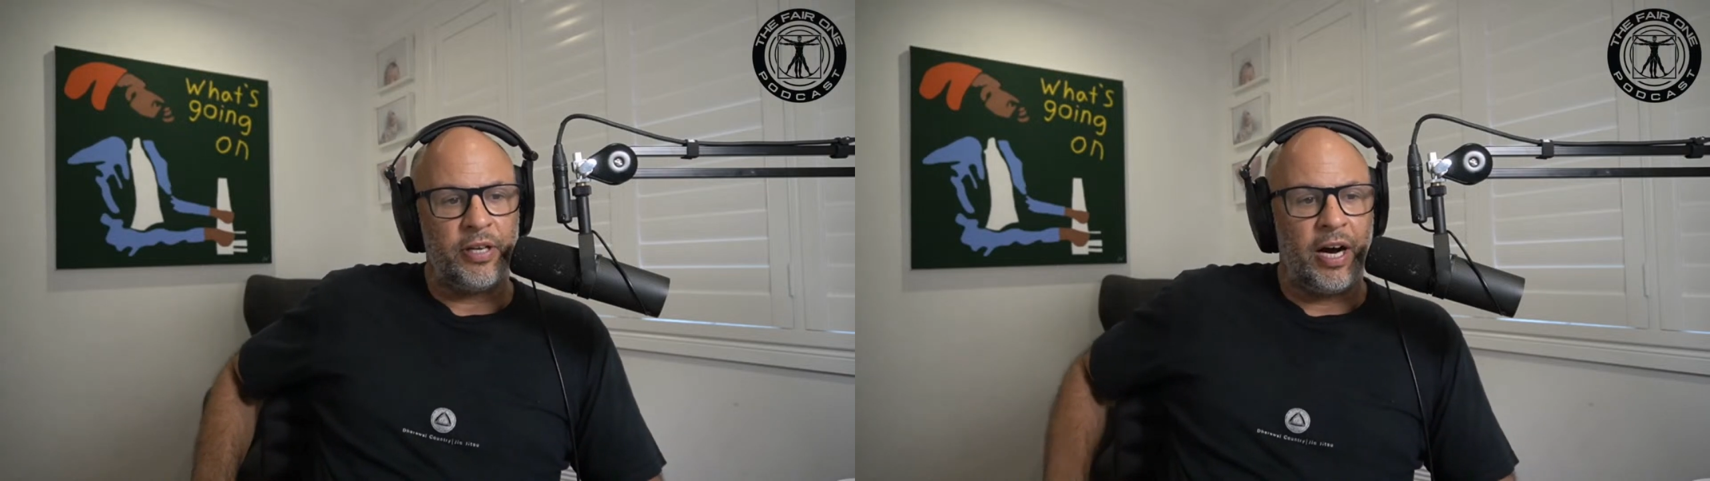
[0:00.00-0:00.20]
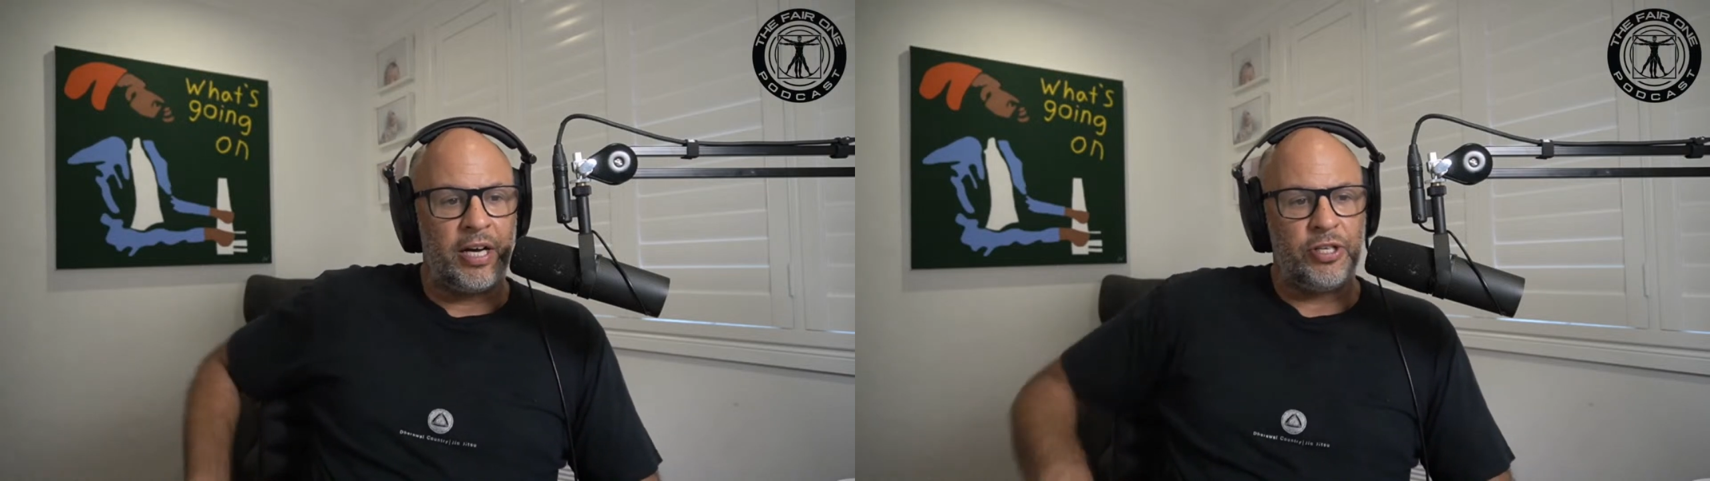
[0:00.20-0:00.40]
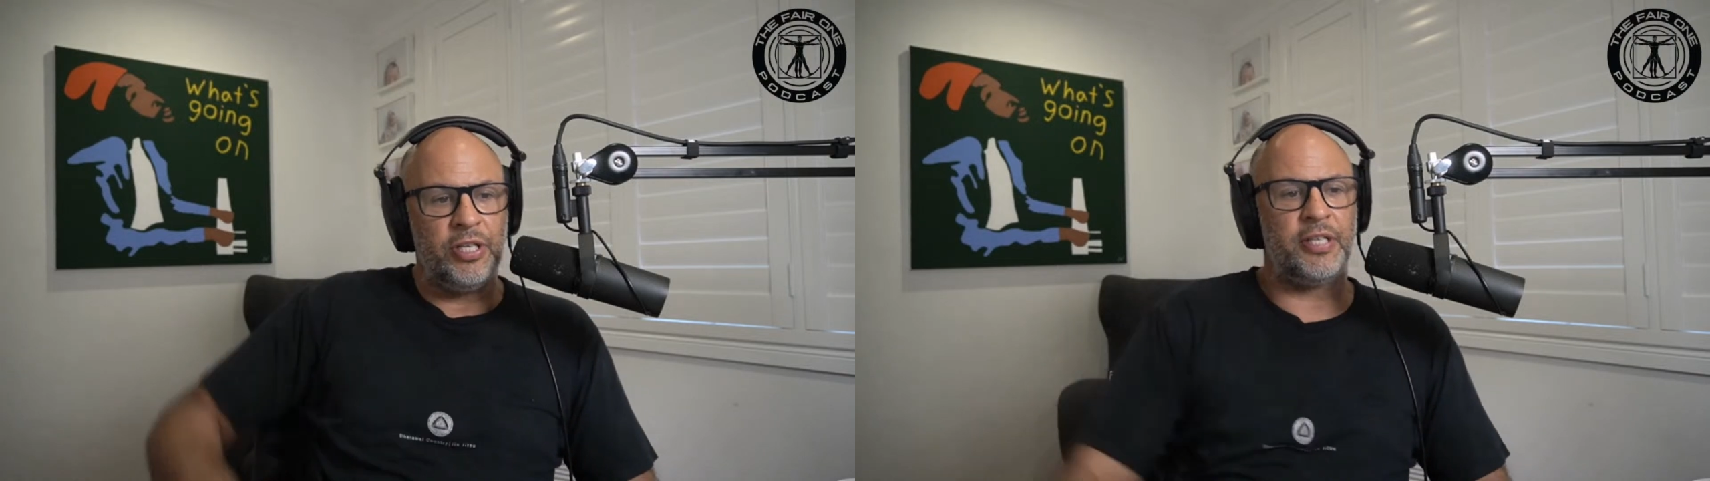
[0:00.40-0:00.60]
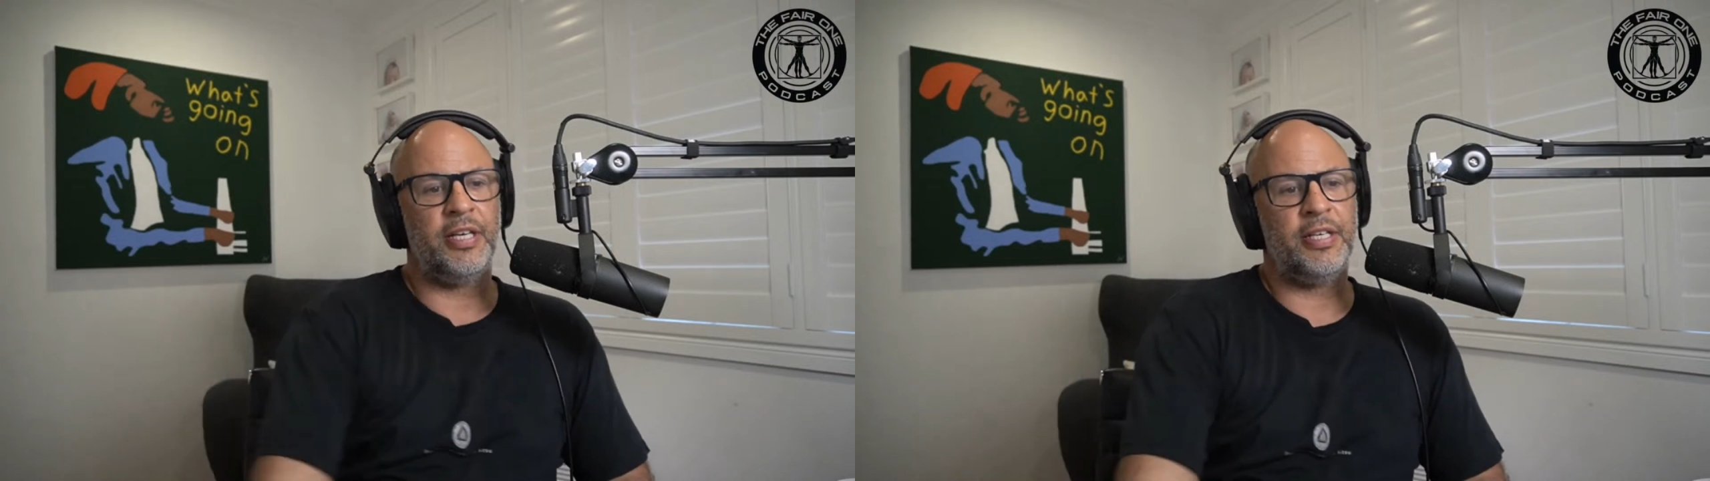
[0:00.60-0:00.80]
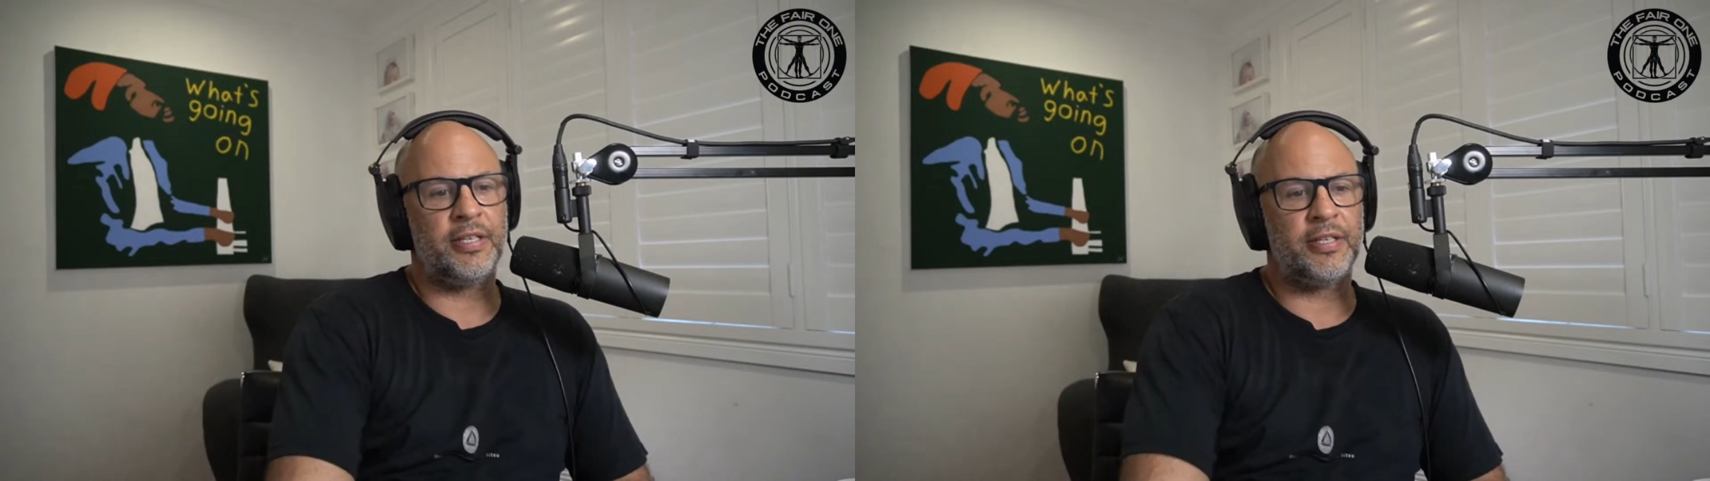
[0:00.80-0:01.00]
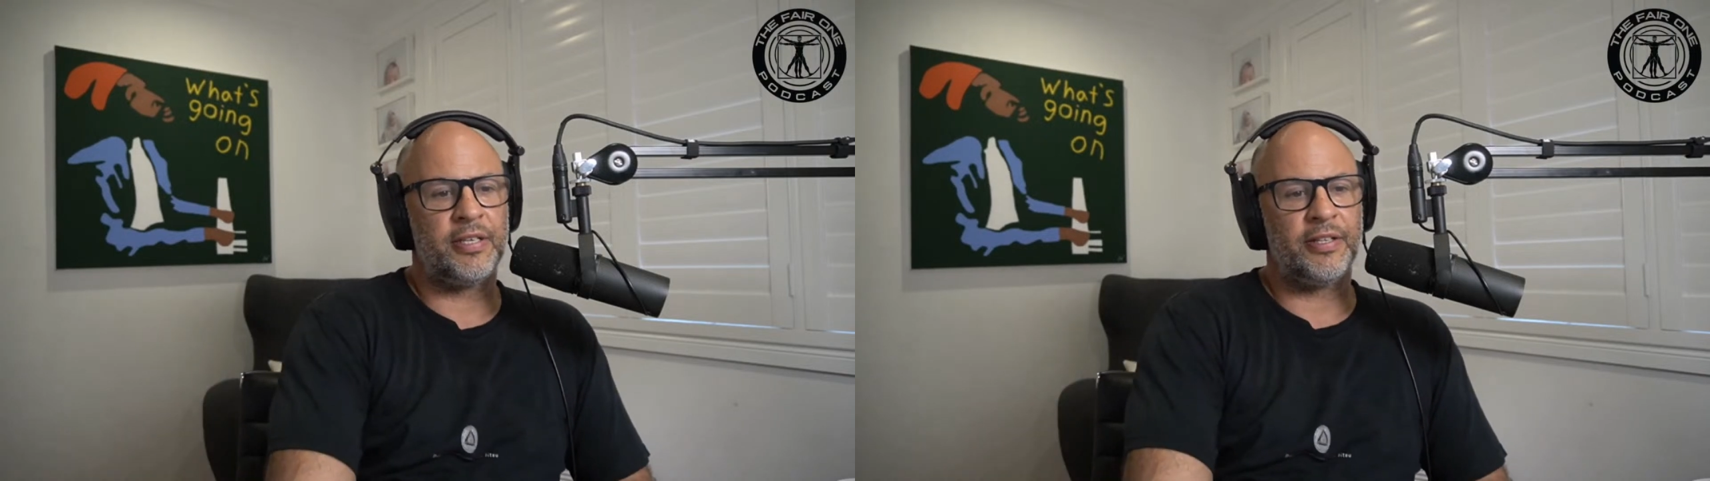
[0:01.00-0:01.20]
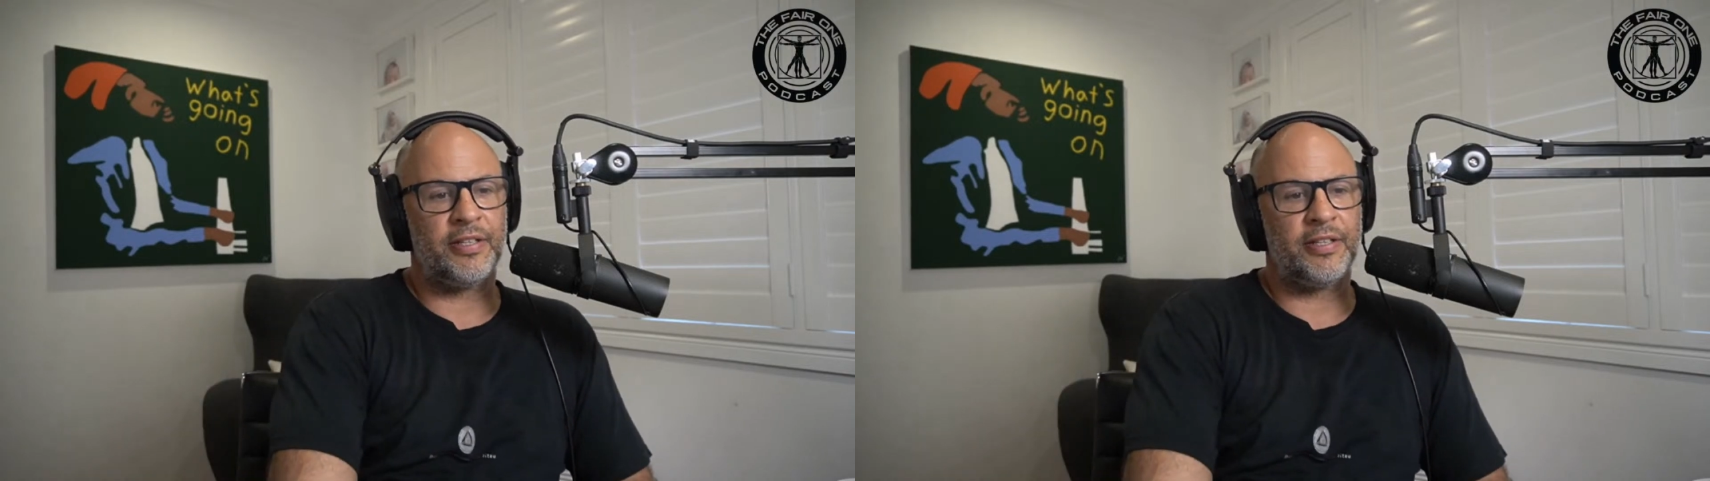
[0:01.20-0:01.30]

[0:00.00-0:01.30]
Archie says.